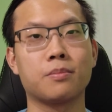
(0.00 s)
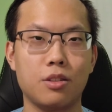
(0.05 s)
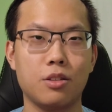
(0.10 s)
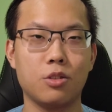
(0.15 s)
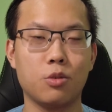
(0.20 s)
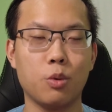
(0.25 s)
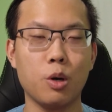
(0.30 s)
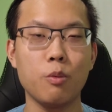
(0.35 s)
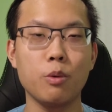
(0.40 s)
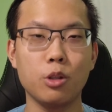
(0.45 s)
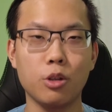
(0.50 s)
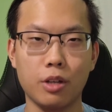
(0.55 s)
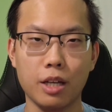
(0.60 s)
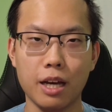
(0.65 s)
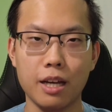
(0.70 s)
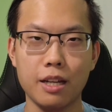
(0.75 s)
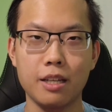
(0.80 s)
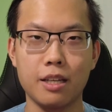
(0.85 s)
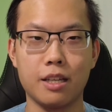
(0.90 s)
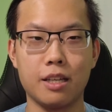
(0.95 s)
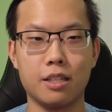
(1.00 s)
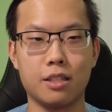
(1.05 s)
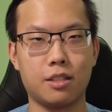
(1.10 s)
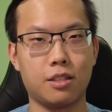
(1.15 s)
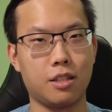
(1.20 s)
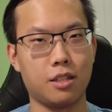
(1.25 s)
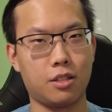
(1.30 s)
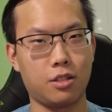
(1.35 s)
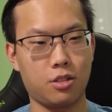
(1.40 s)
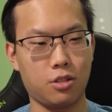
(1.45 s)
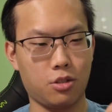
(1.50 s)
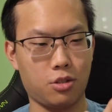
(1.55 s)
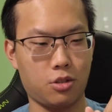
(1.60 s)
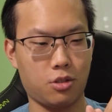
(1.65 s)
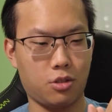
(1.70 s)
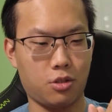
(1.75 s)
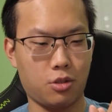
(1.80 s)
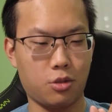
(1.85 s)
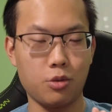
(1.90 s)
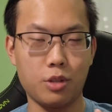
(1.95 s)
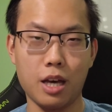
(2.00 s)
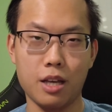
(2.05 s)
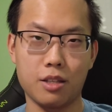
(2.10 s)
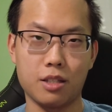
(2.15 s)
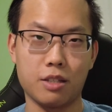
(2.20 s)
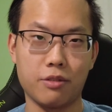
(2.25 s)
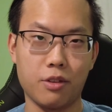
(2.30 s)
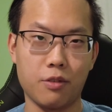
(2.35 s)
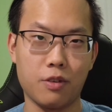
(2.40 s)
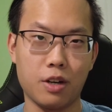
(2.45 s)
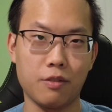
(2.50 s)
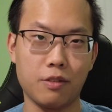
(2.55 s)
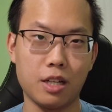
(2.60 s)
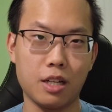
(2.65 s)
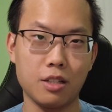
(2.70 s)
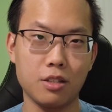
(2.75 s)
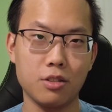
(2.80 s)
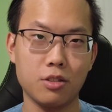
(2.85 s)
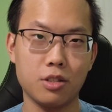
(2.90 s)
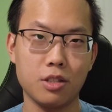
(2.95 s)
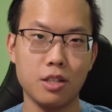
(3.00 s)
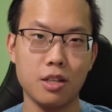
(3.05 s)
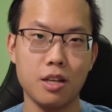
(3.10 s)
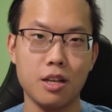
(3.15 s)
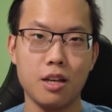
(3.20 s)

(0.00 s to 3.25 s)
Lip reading: The way we look at it is it's $2,075